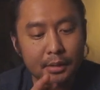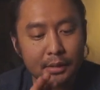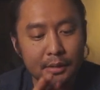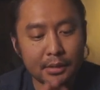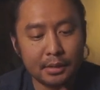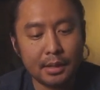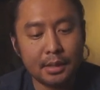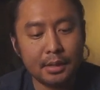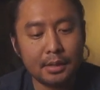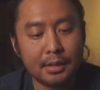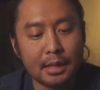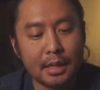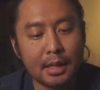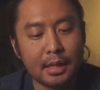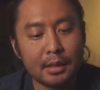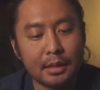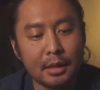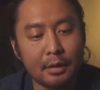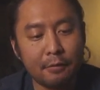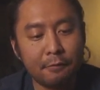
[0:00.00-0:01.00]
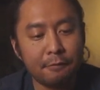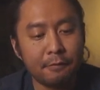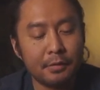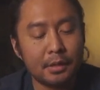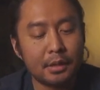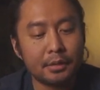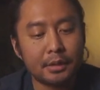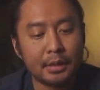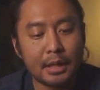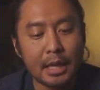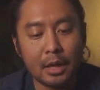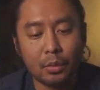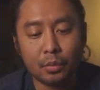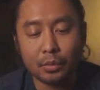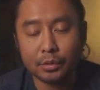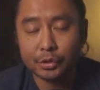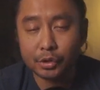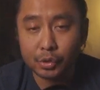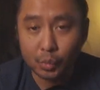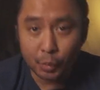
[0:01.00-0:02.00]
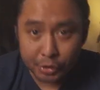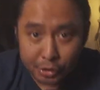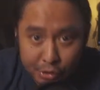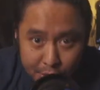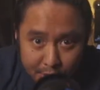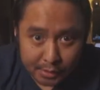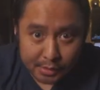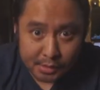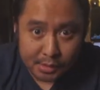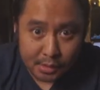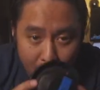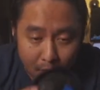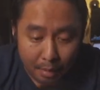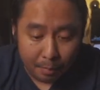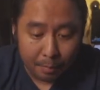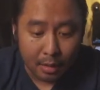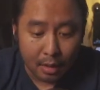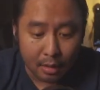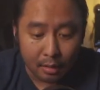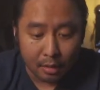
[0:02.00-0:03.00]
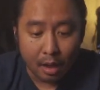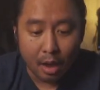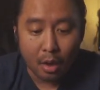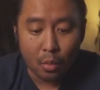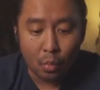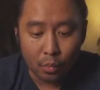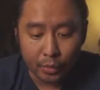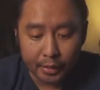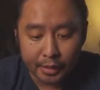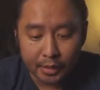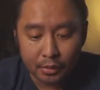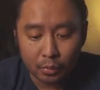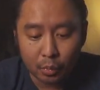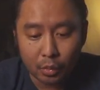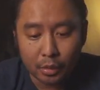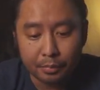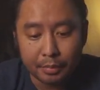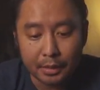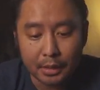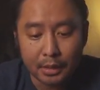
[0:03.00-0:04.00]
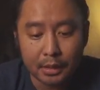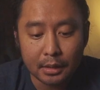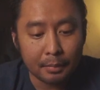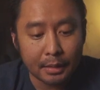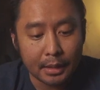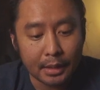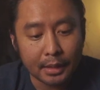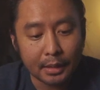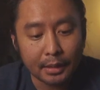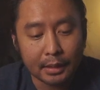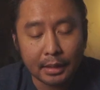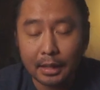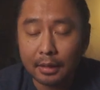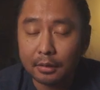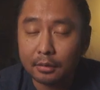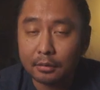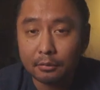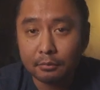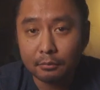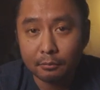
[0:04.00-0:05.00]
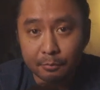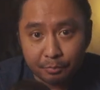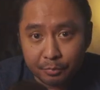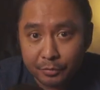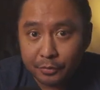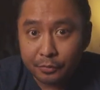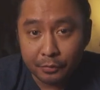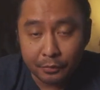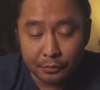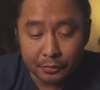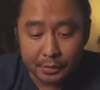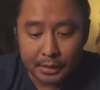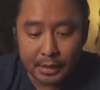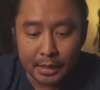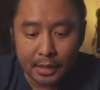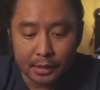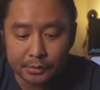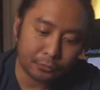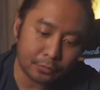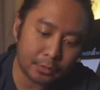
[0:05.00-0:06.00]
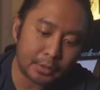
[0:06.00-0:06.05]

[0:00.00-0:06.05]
The thing that I feel that I will switch this up a lot with will be my Canon 50L.